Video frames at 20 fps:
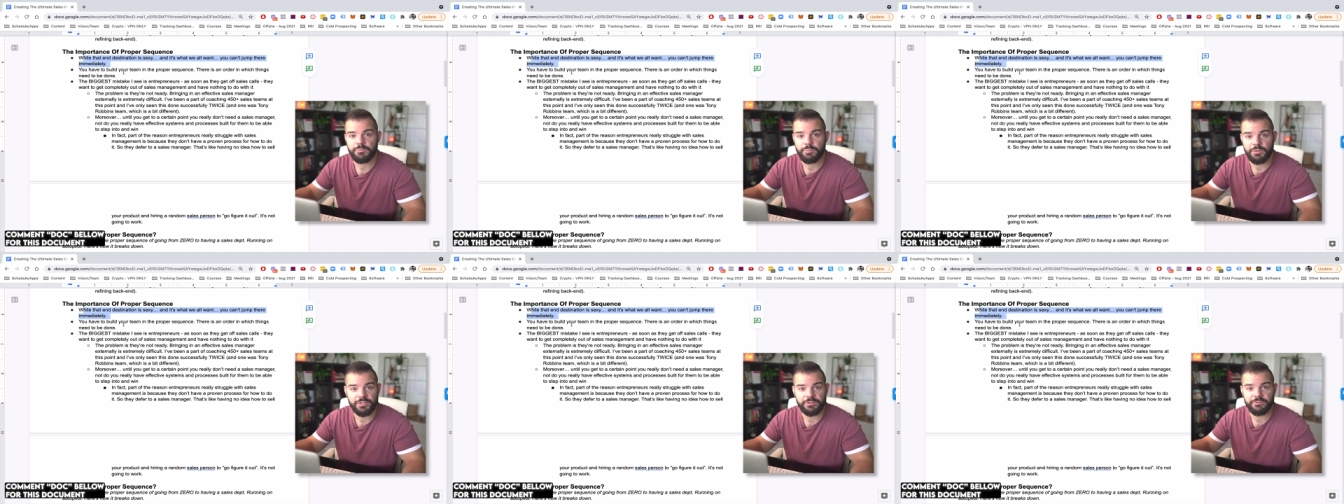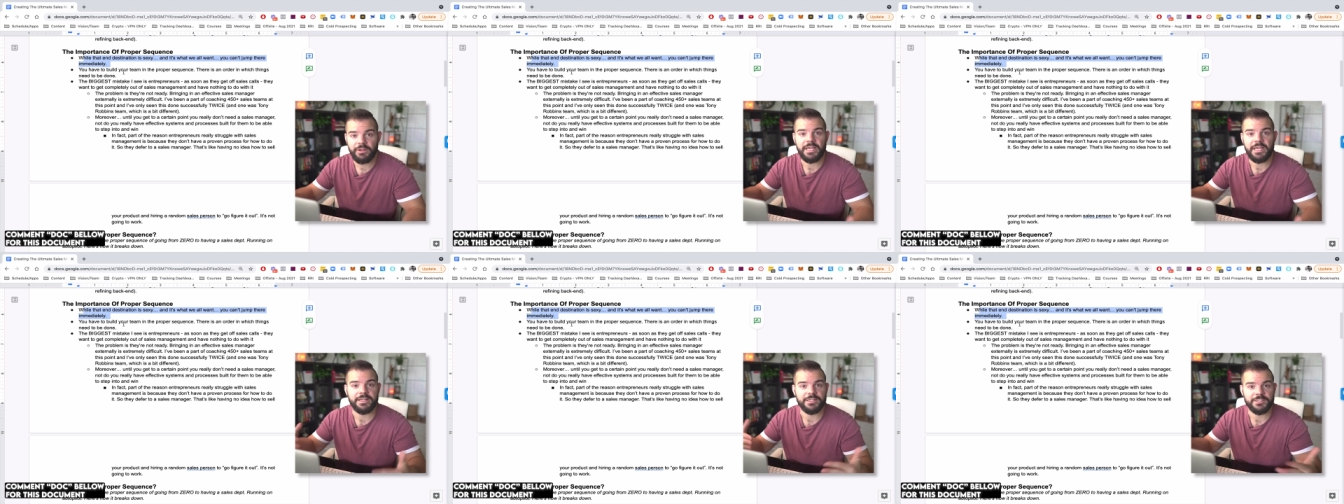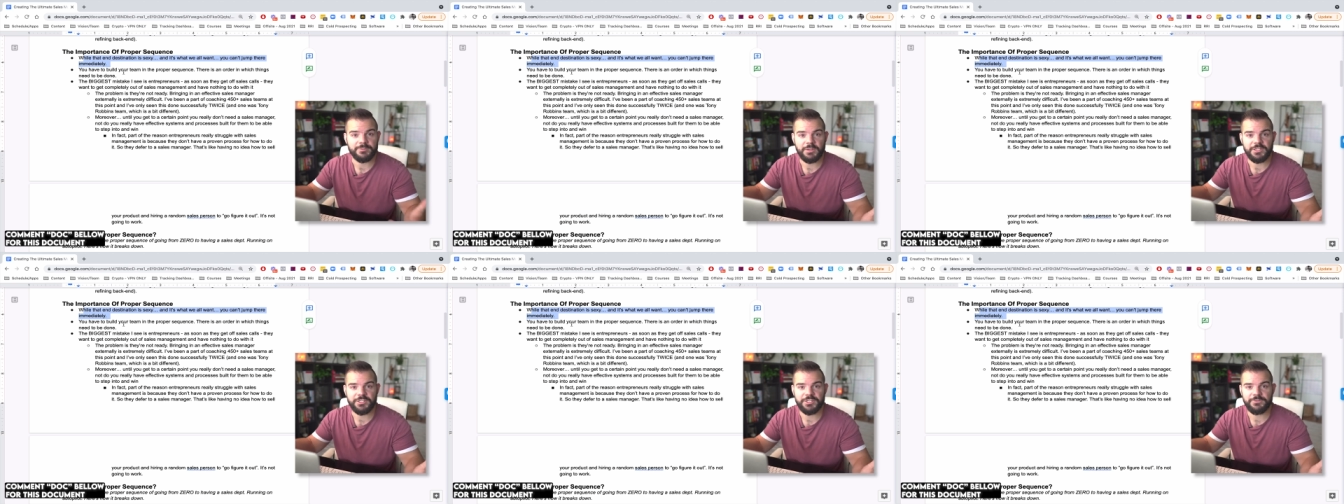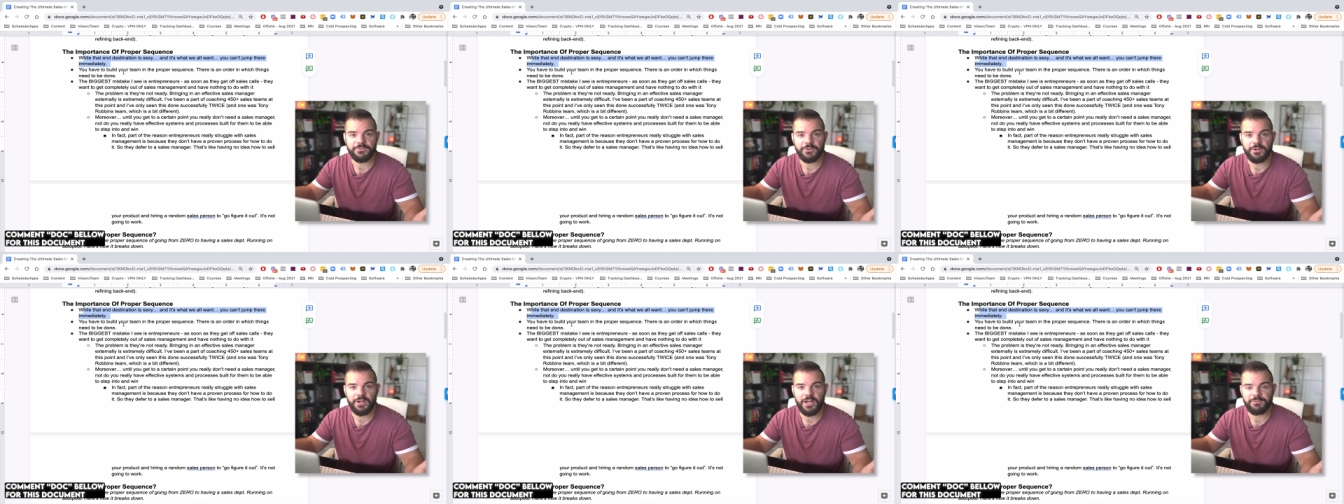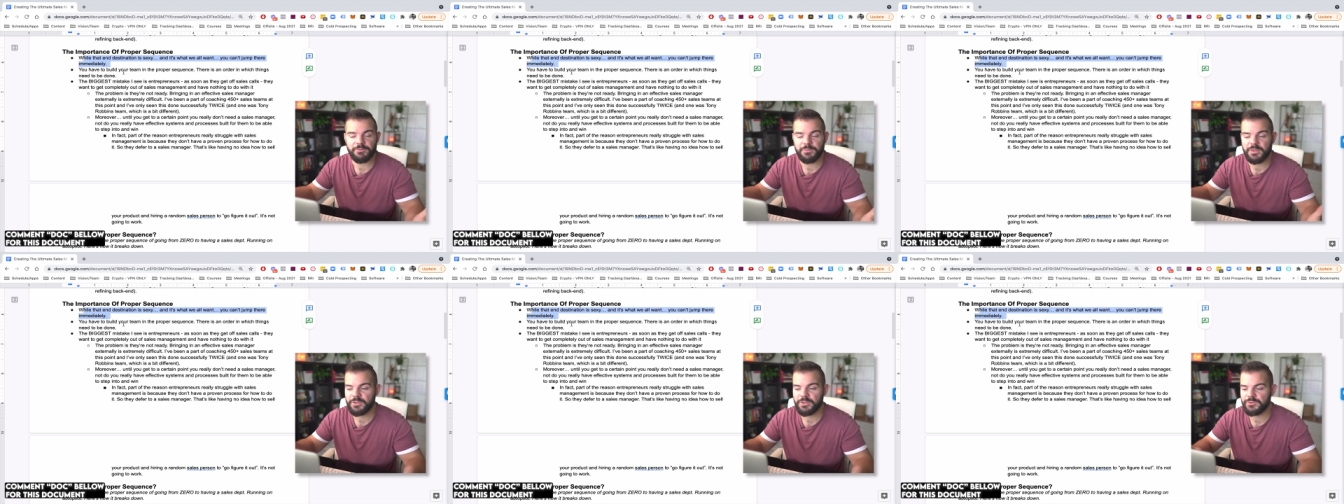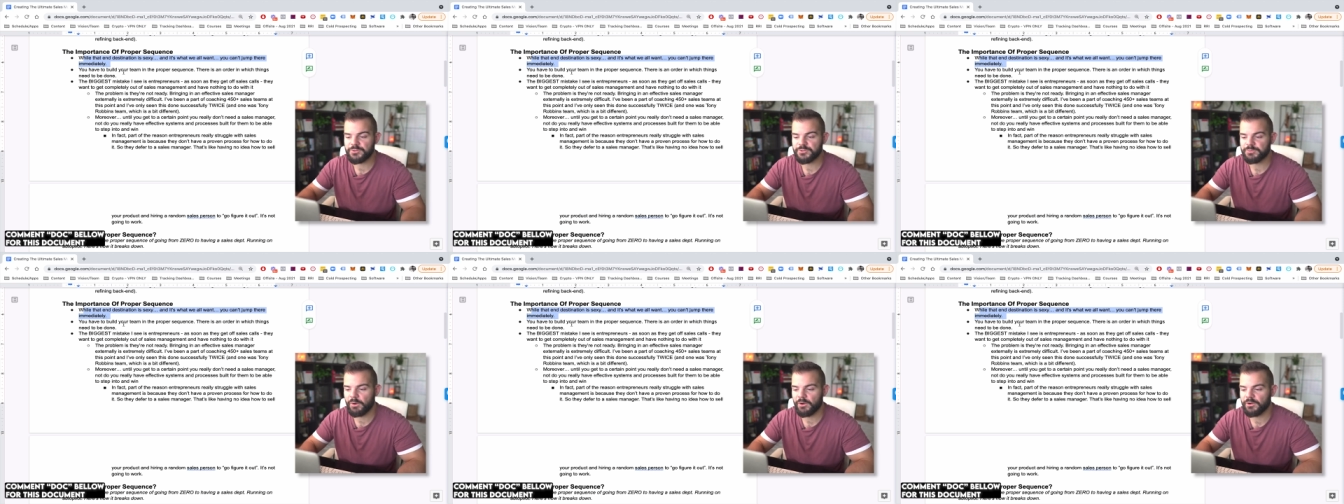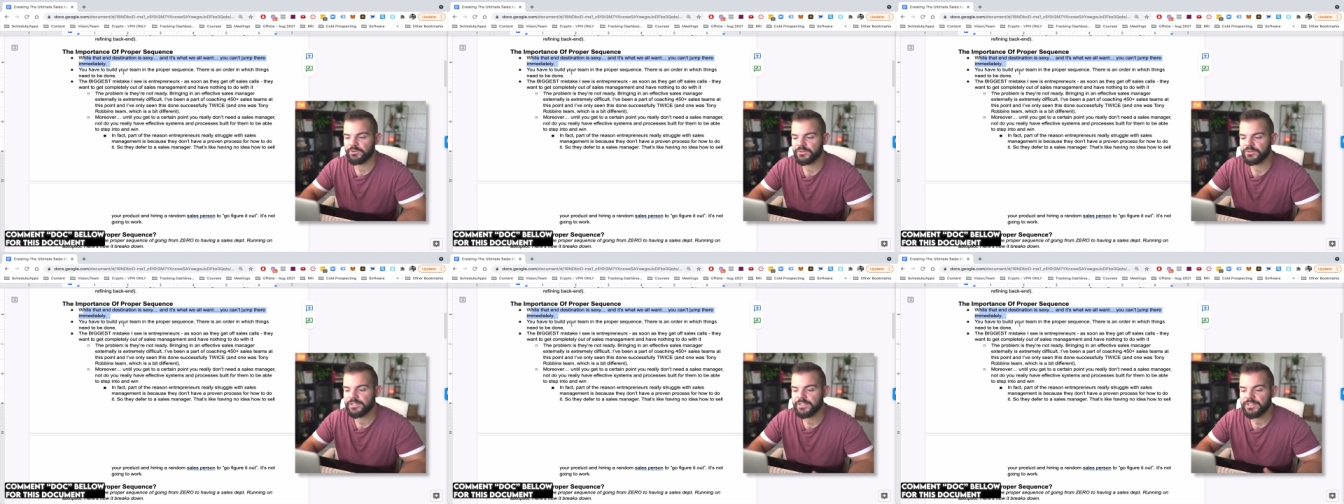pretty great, especially if you don't have to be a huge
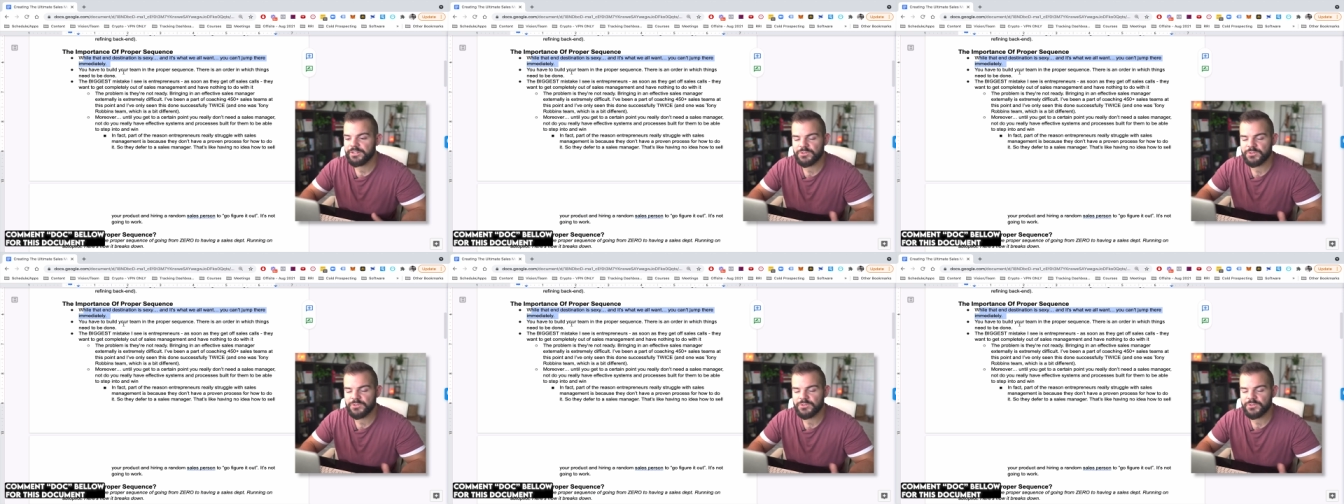part of it.